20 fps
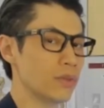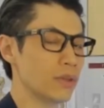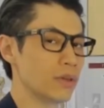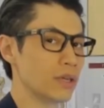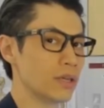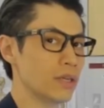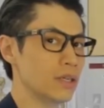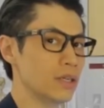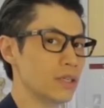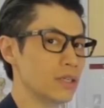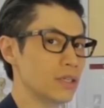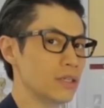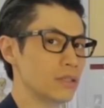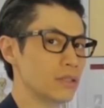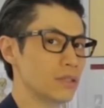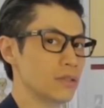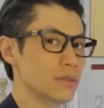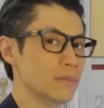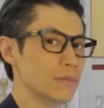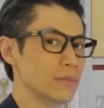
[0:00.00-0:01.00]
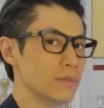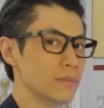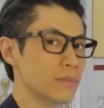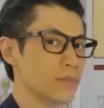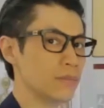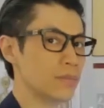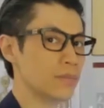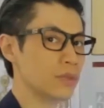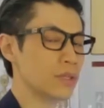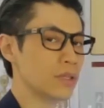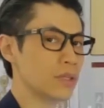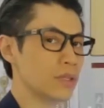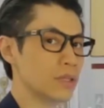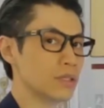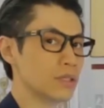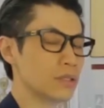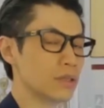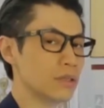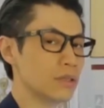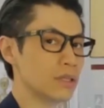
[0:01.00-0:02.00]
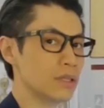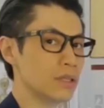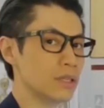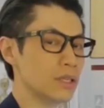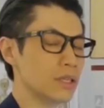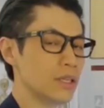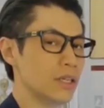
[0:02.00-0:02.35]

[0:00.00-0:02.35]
Okay, so the